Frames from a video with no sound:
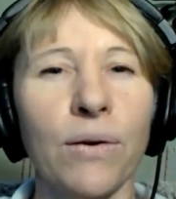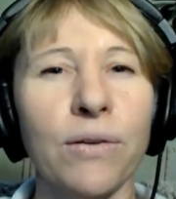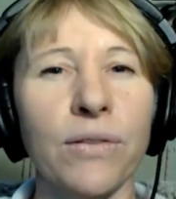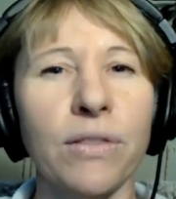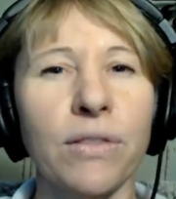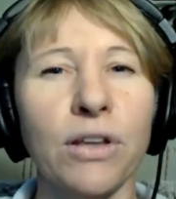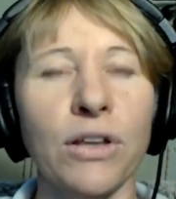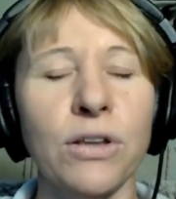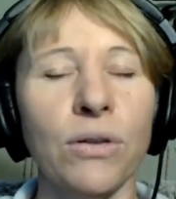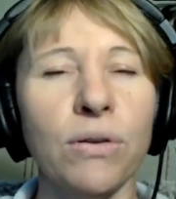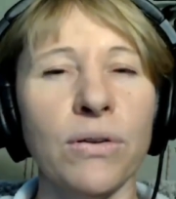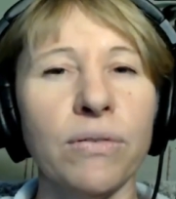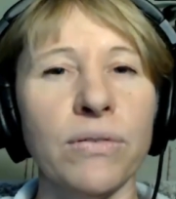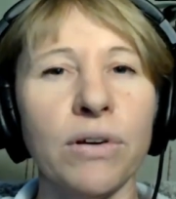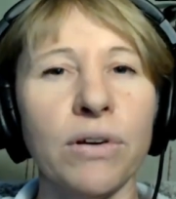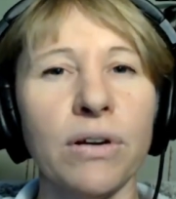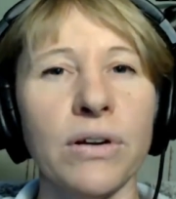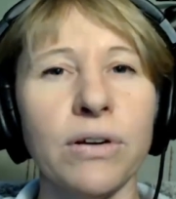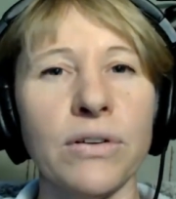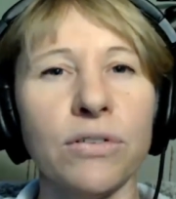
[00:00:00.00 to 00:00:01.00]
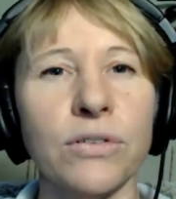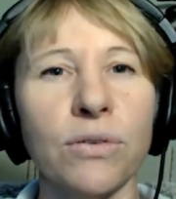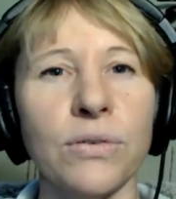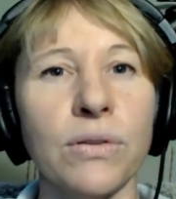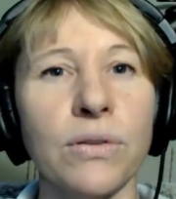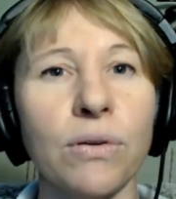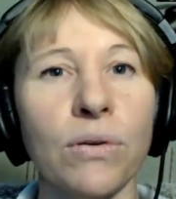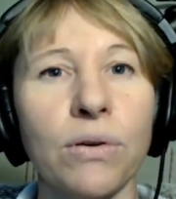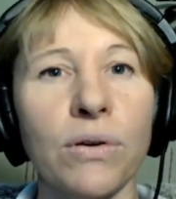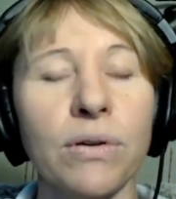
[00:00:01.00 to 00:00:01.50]
or the universe or
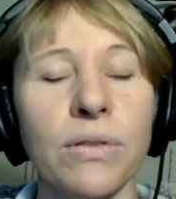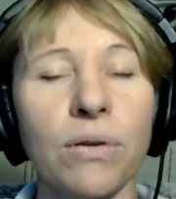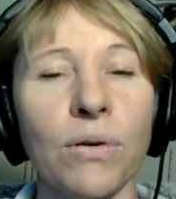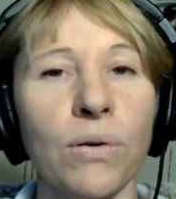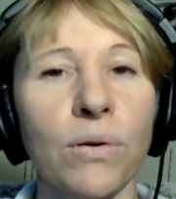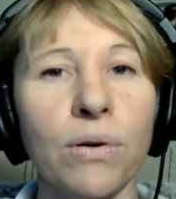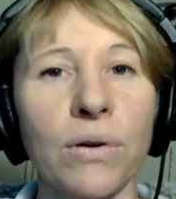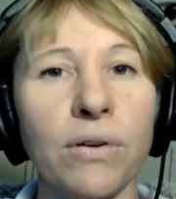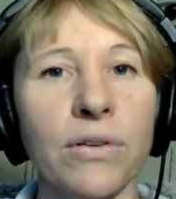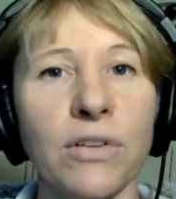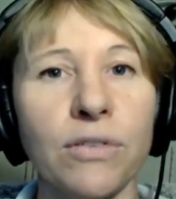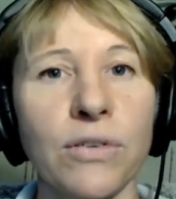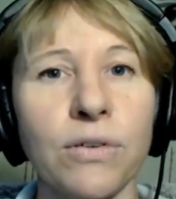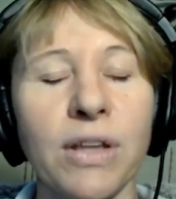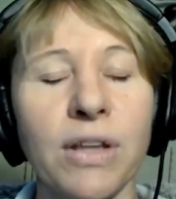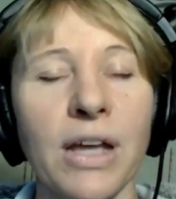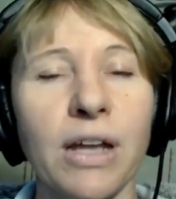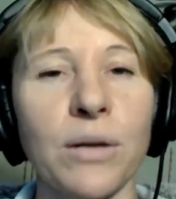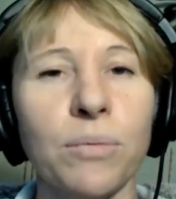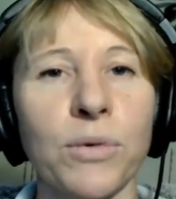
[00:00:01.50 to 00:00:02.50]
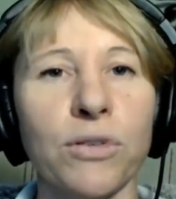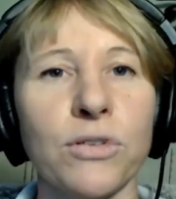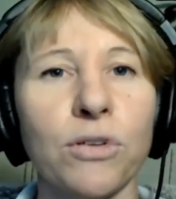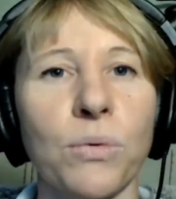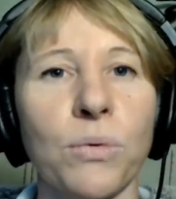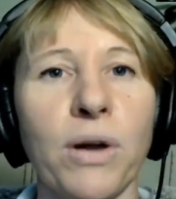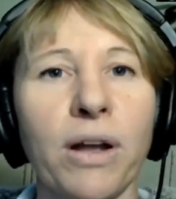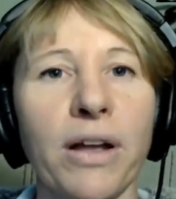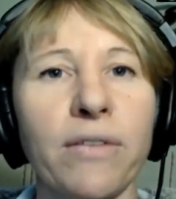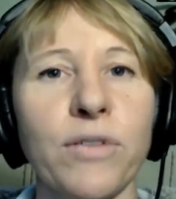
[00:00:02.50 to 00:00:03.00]
the or the horses or the animals
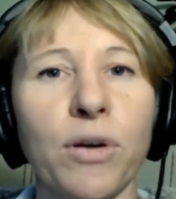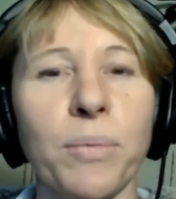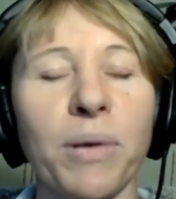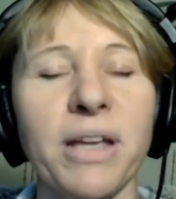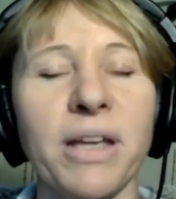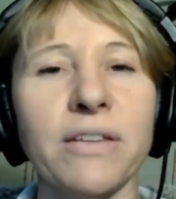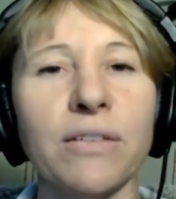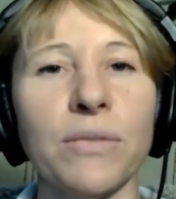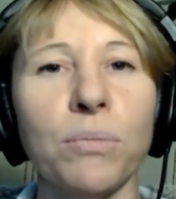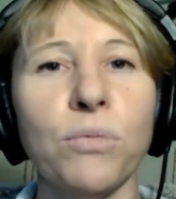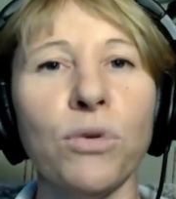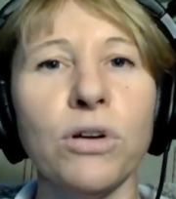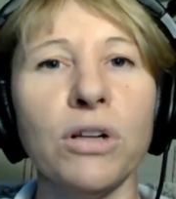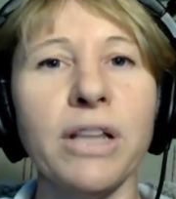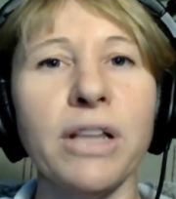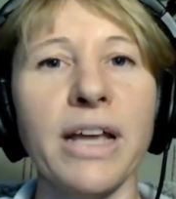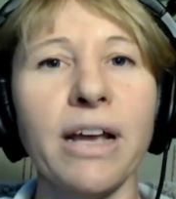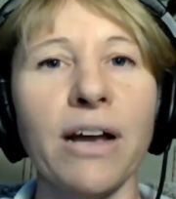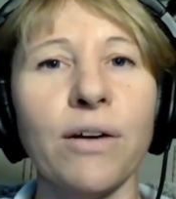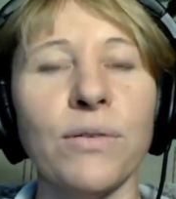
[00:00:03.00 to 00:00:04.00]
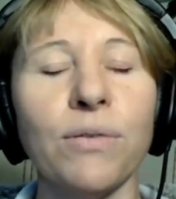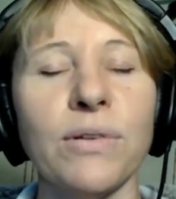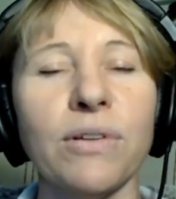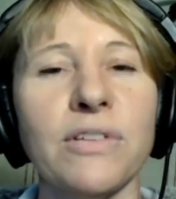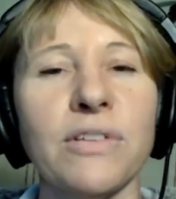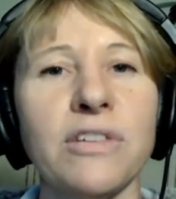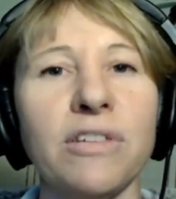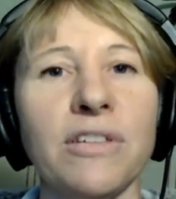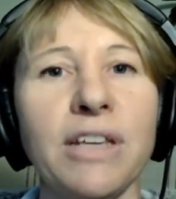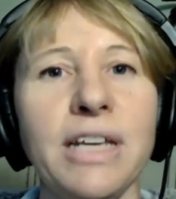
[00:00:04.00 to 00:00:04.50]
or whatever but it's more like a
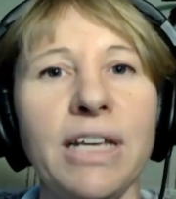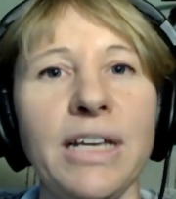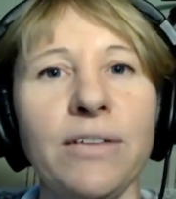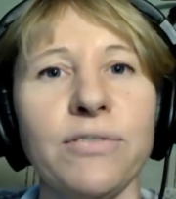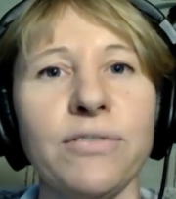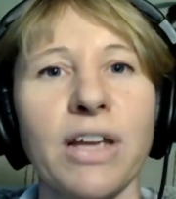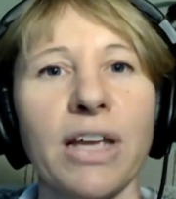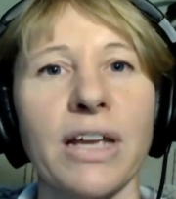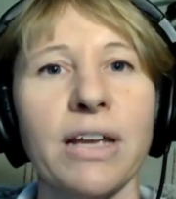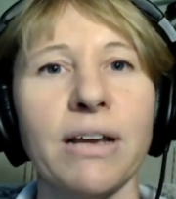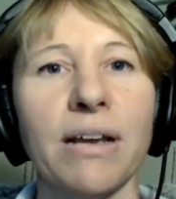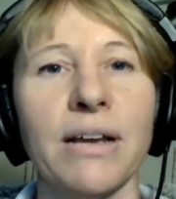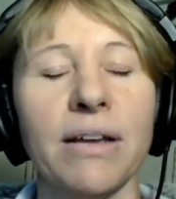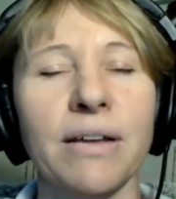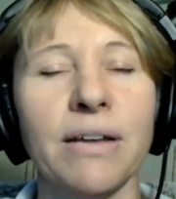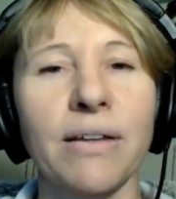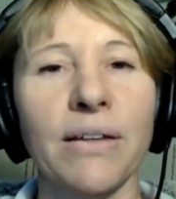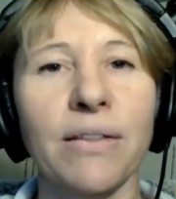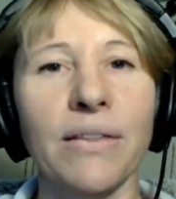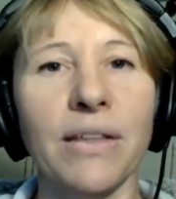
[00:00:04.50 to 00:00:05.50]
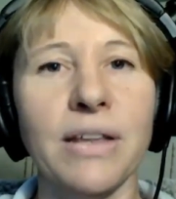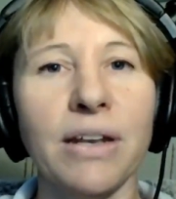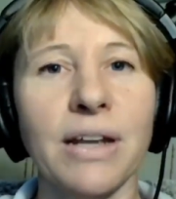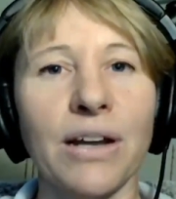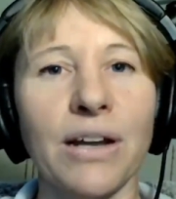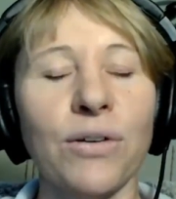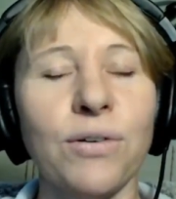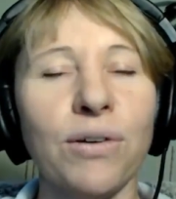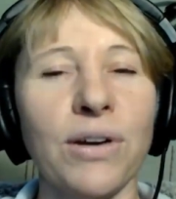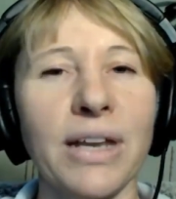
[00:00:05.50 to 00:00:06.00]
receiving than
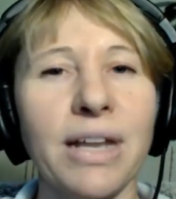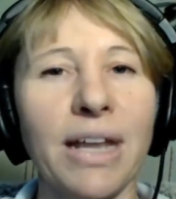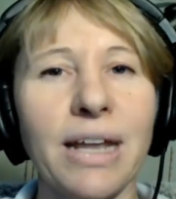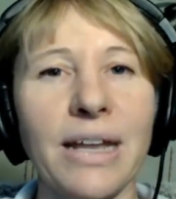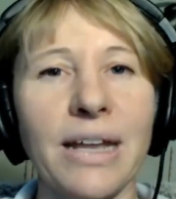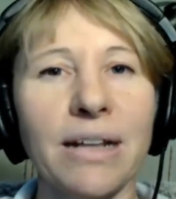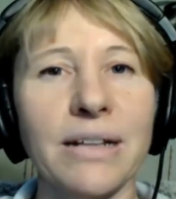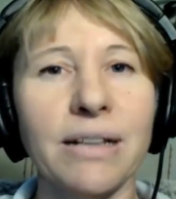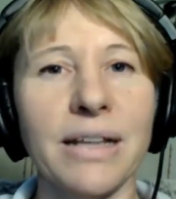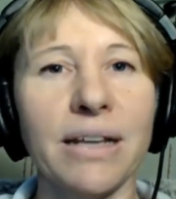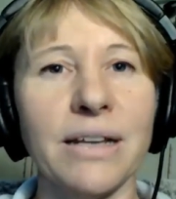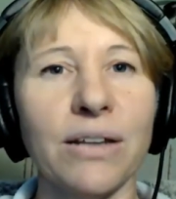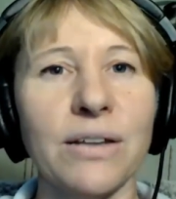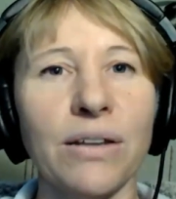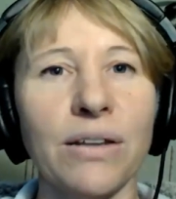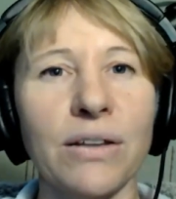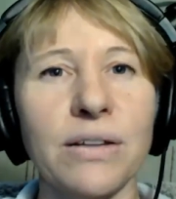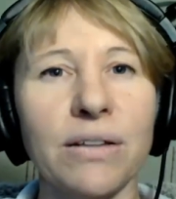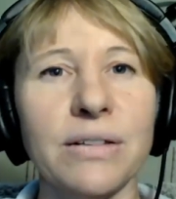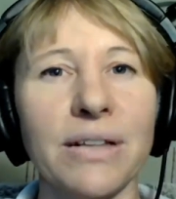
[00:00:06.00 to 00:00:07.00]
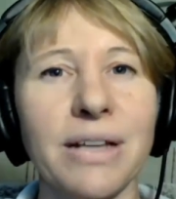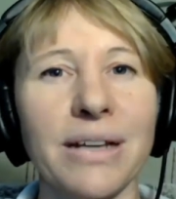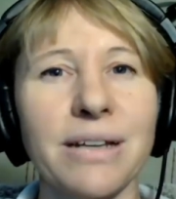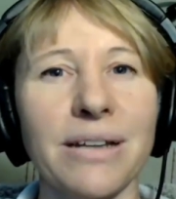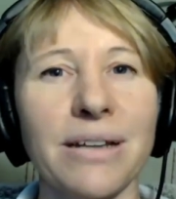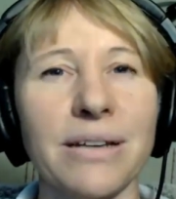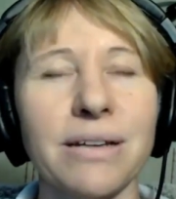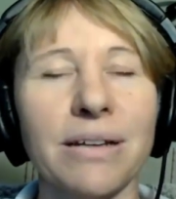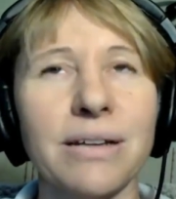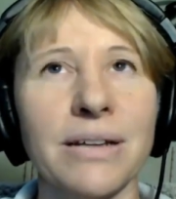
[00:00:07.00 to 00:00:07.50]
a create like
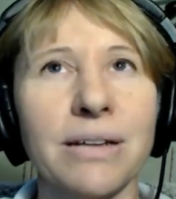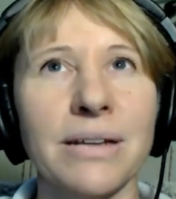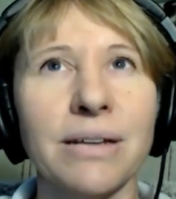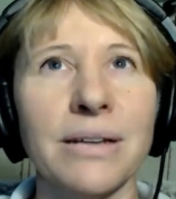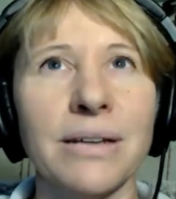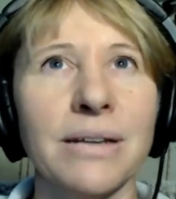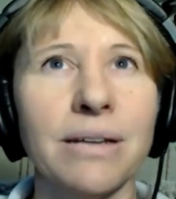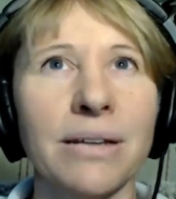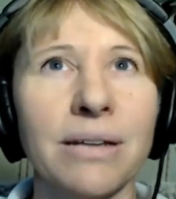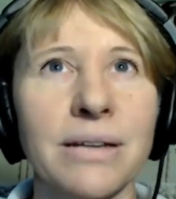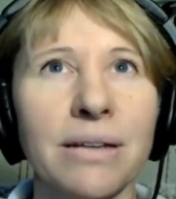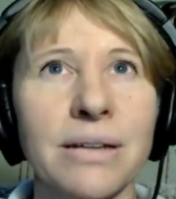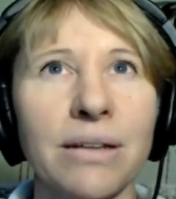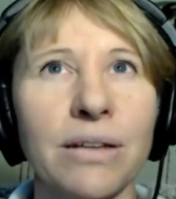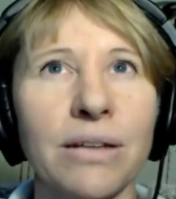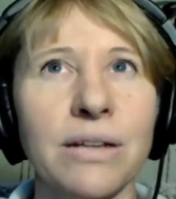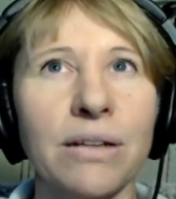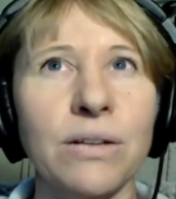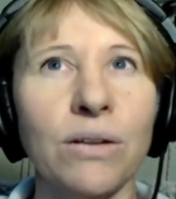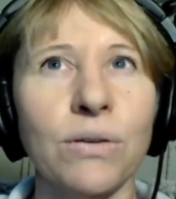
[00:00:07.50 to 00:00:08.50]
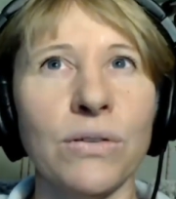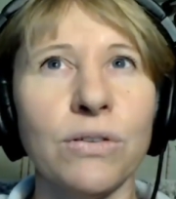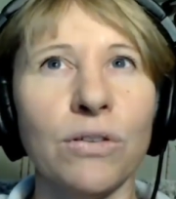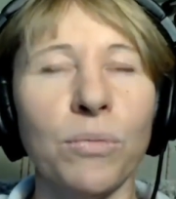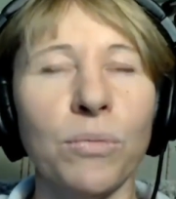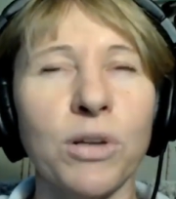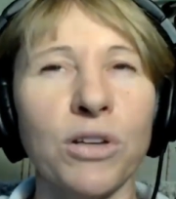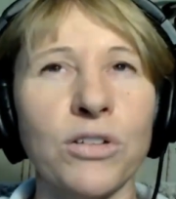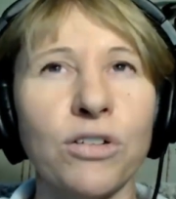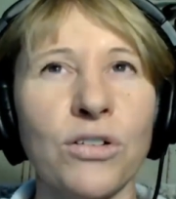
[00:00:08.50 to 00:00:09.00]
like not
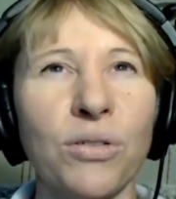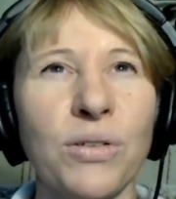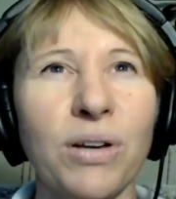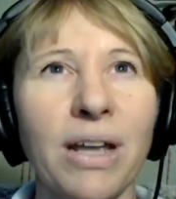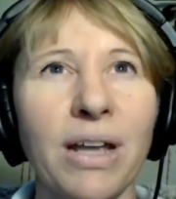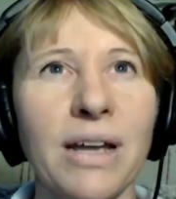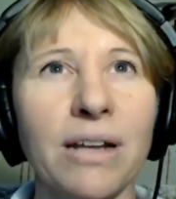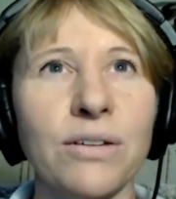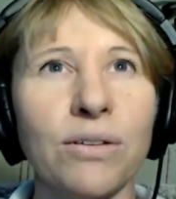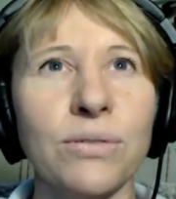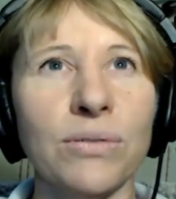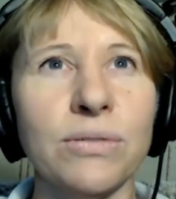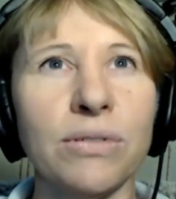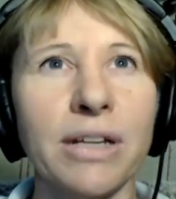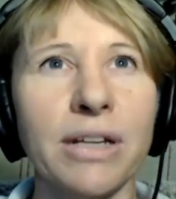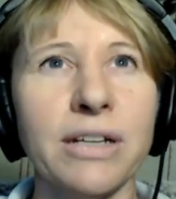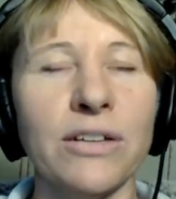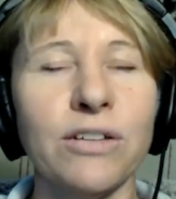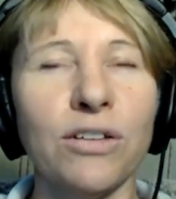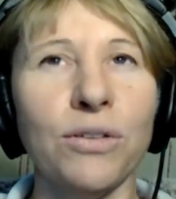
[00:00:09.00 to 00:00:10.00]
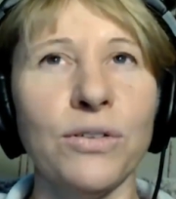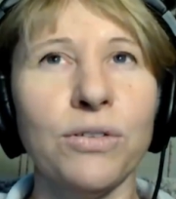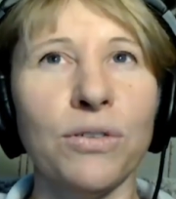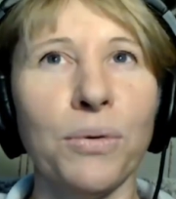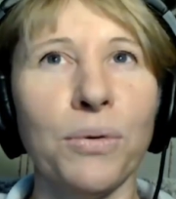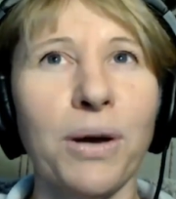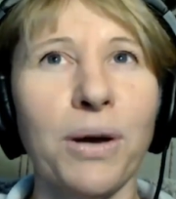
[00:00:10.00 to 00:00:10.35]
so much create i don't like to use the